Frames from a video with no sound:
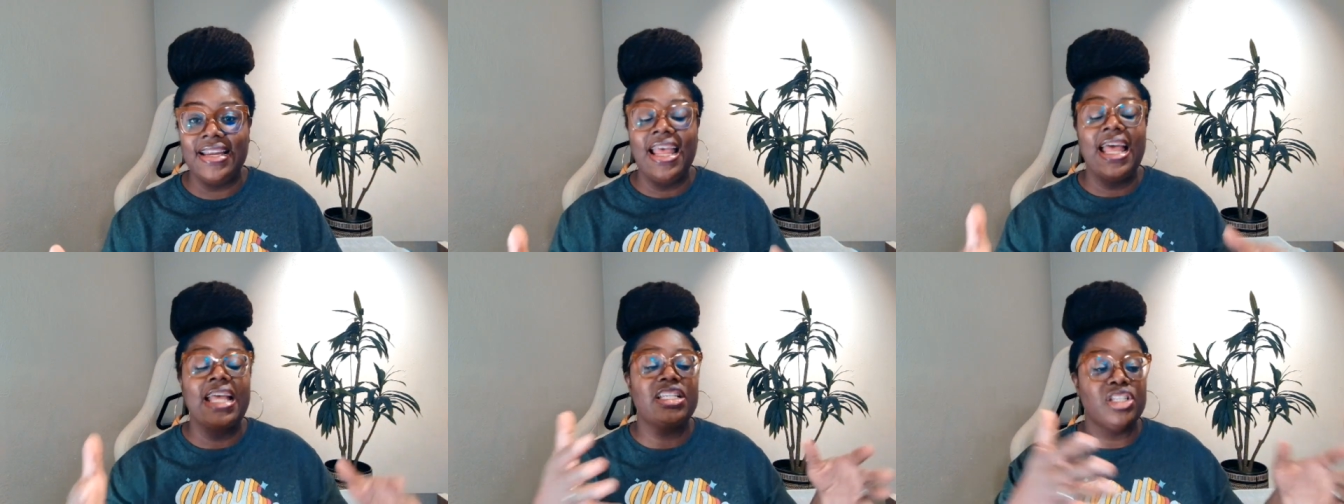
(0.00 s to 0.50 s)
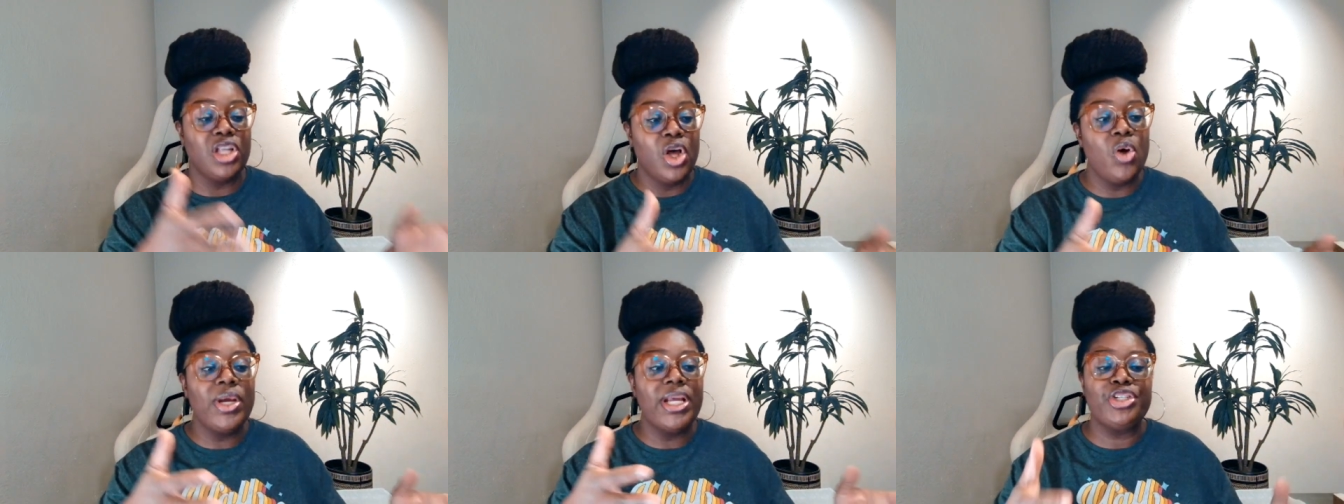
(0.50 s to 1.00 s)
as long
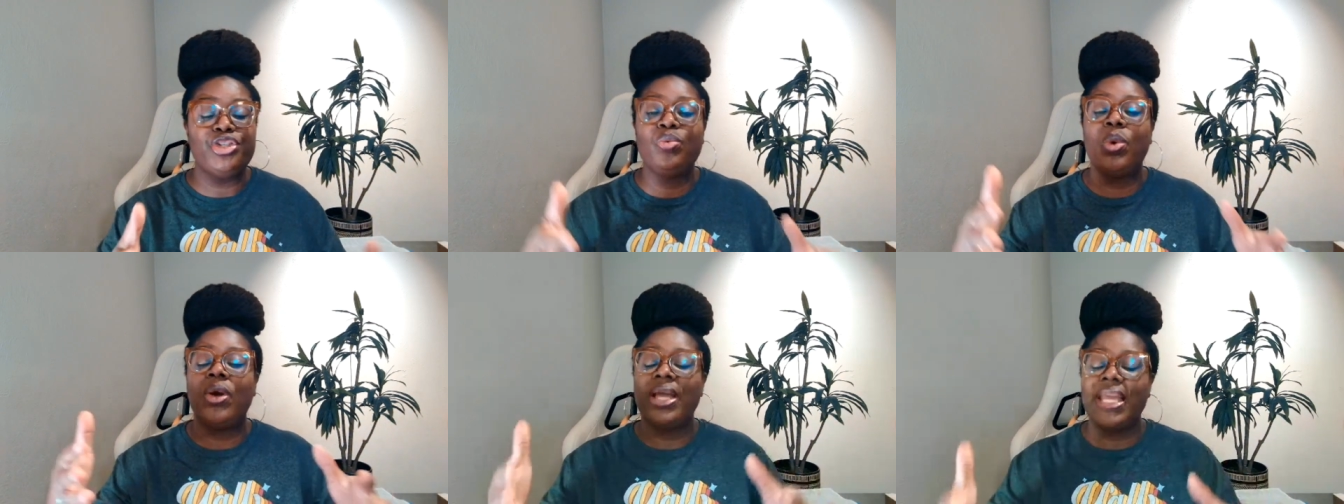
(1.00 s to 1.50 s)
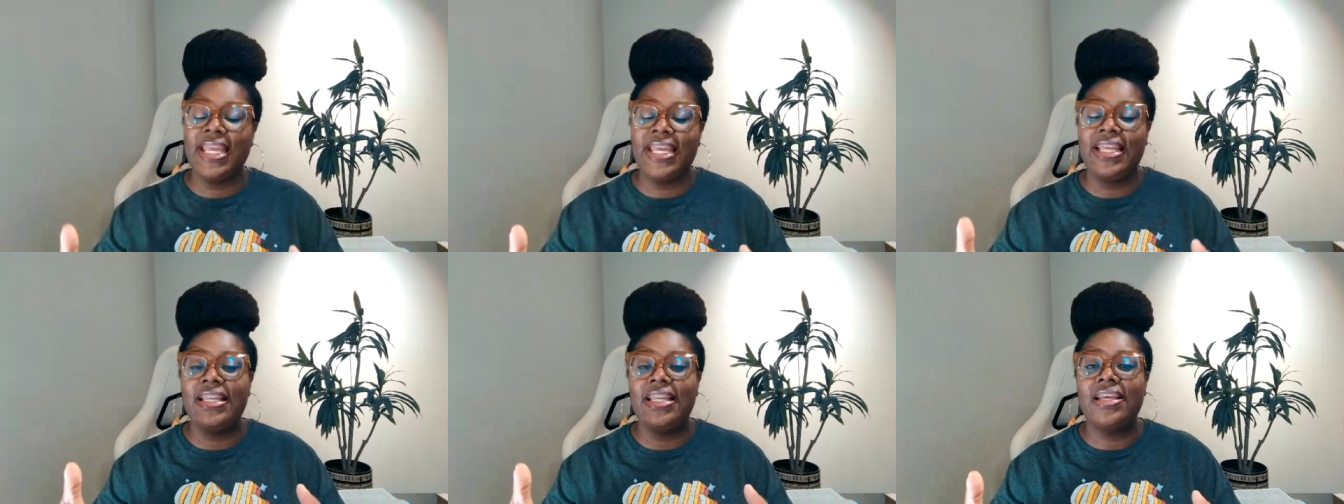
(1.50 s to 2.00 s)
as you are in
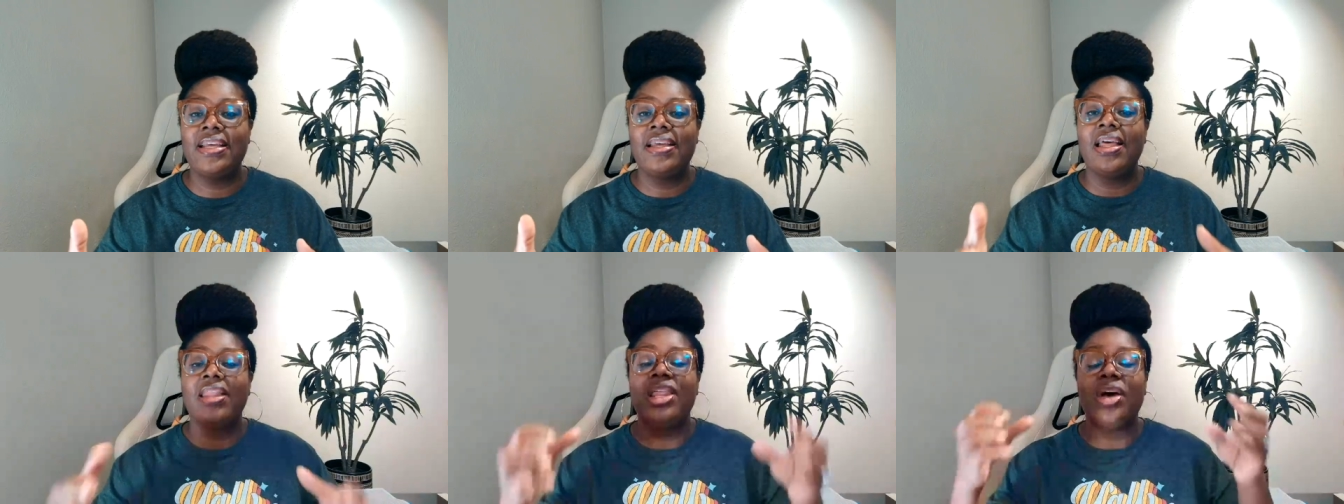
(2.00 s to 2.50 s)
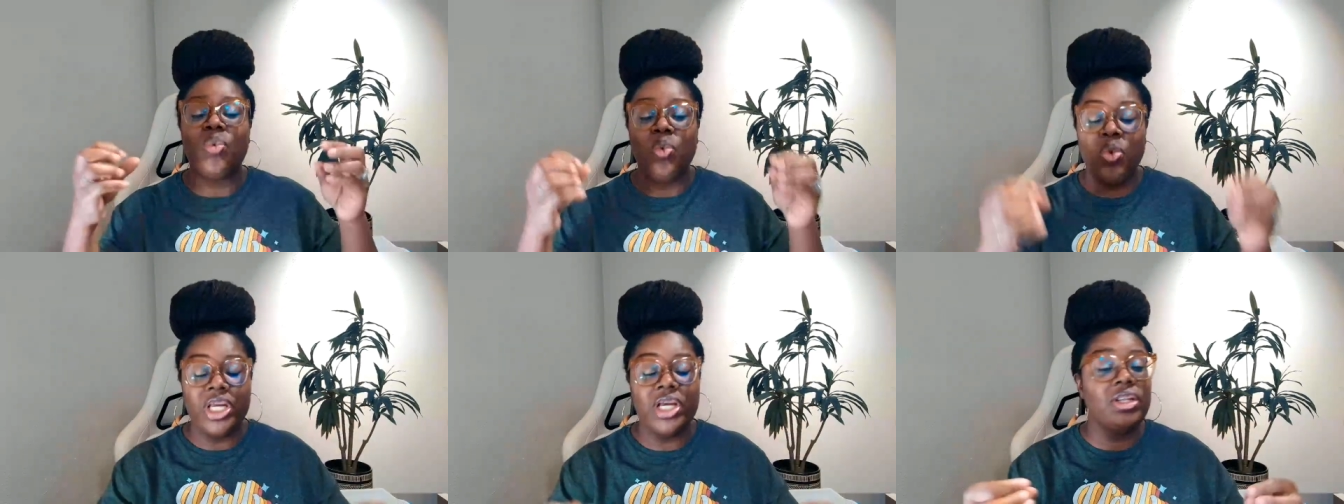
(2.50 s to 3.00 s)
the
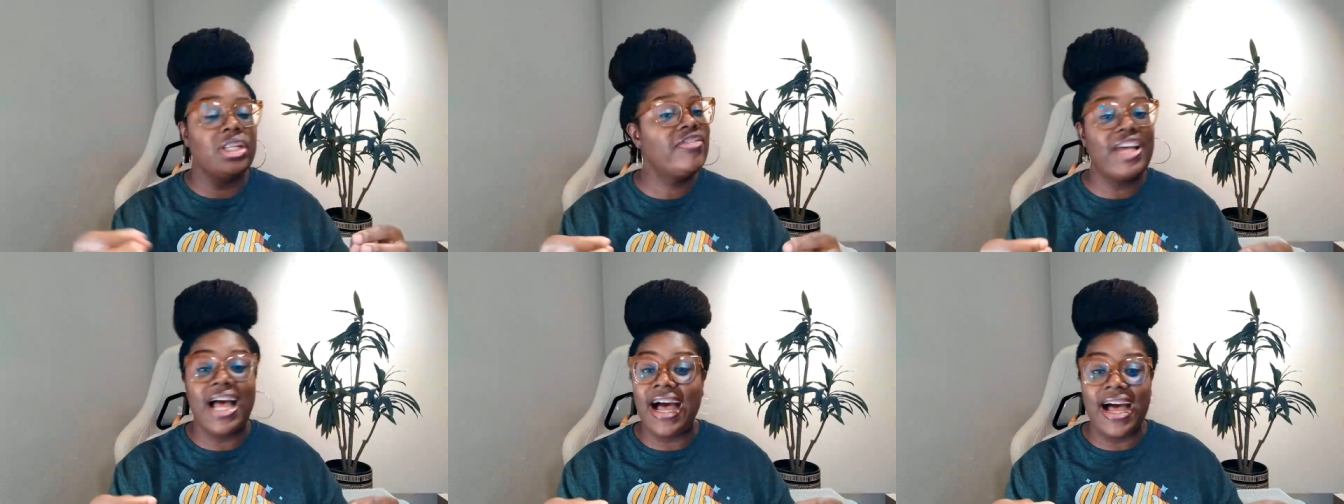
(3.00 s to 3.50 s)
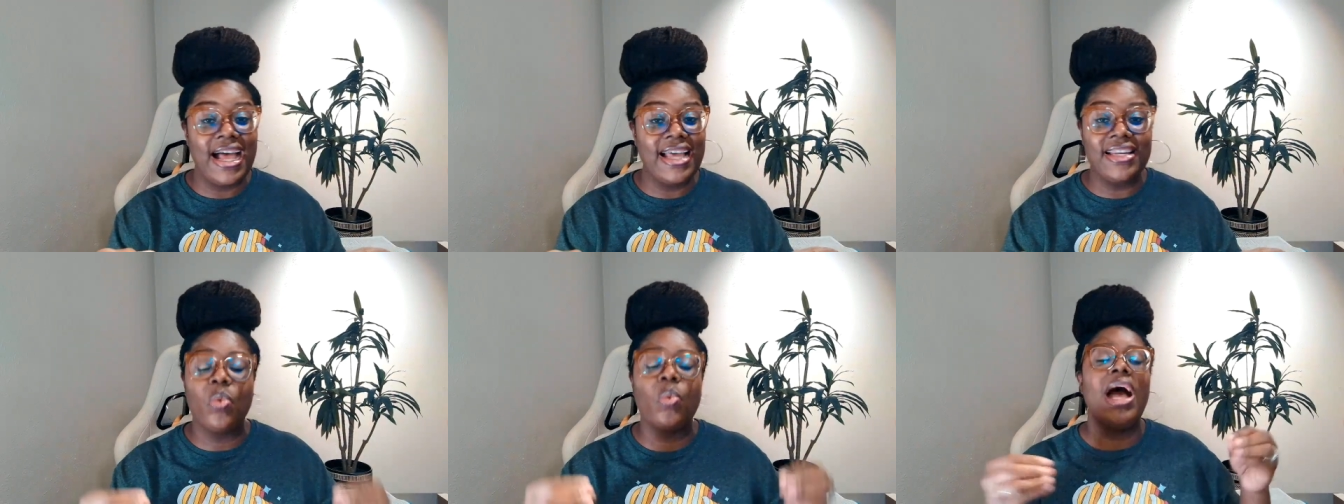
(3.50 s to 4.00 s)
will of God
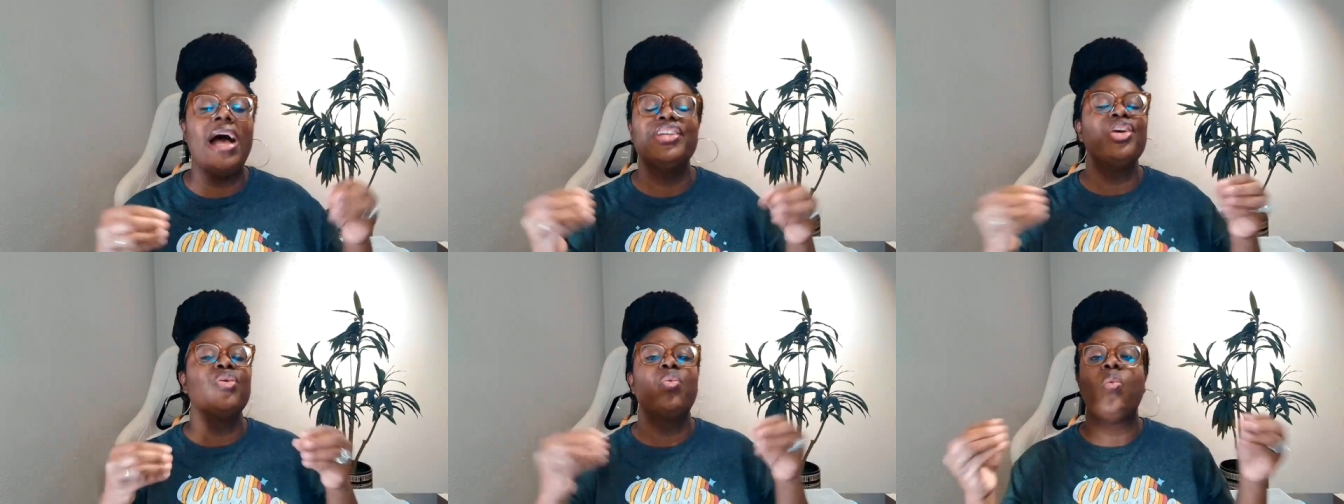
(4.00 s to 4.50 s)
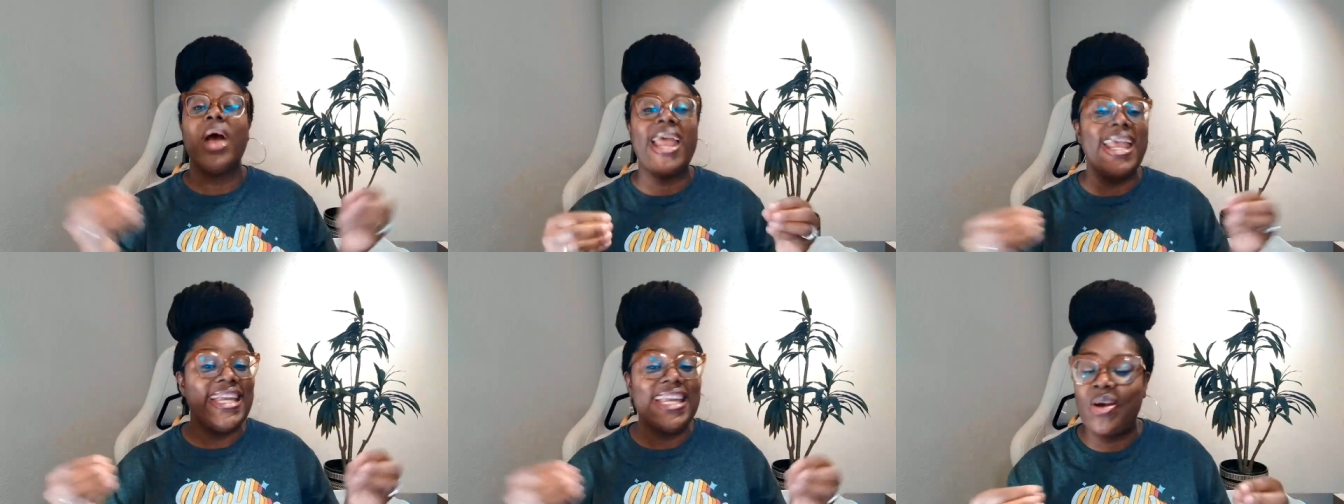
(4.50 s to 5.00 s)
while you're
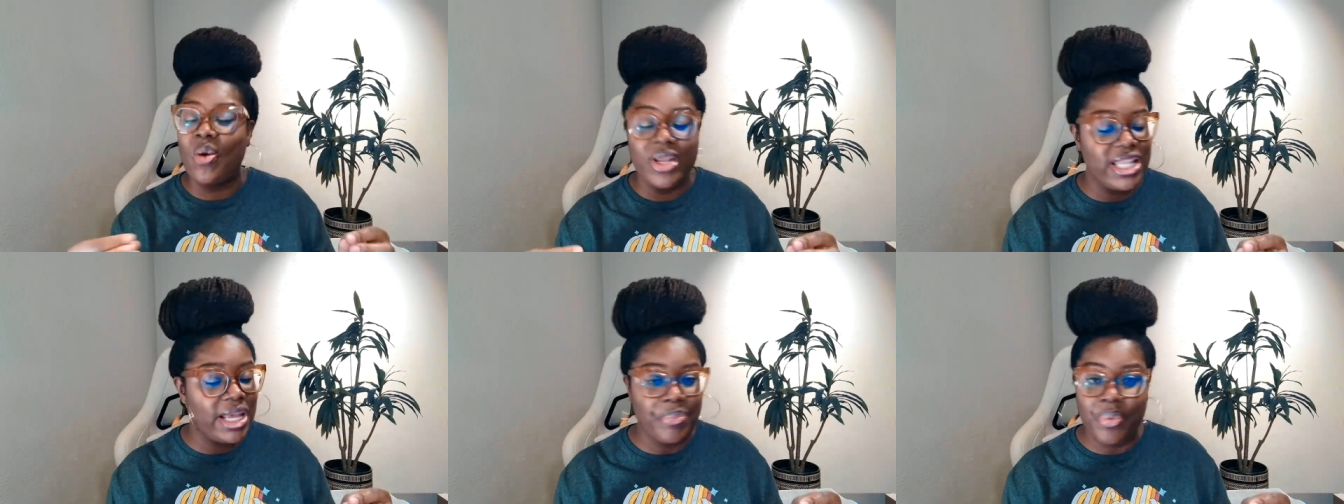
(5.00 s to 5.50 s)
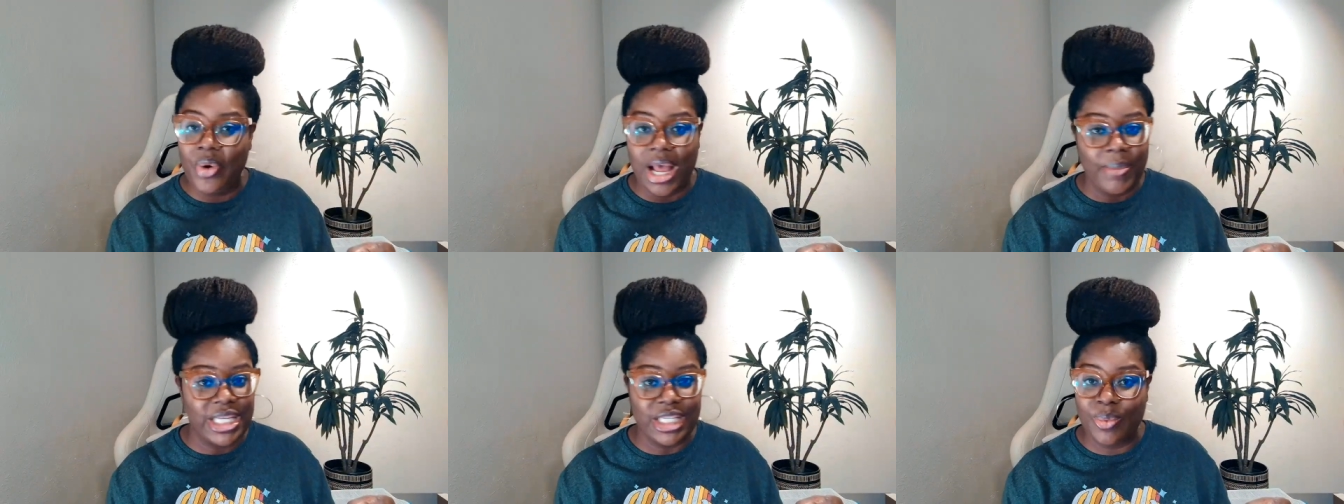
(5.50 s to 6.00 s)
waiting on that
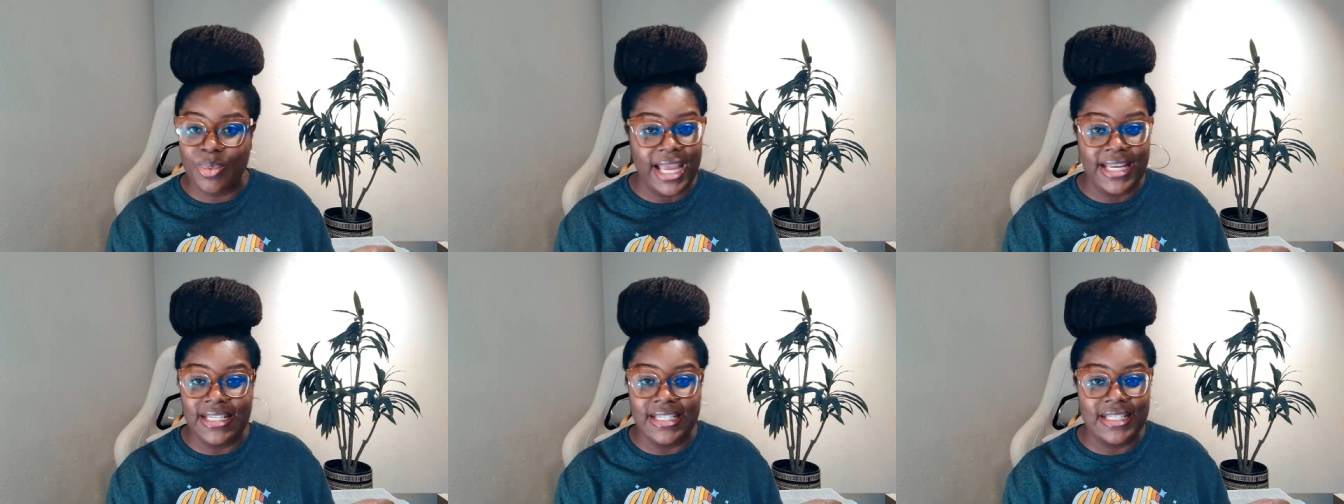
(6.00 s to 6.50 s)
promised place,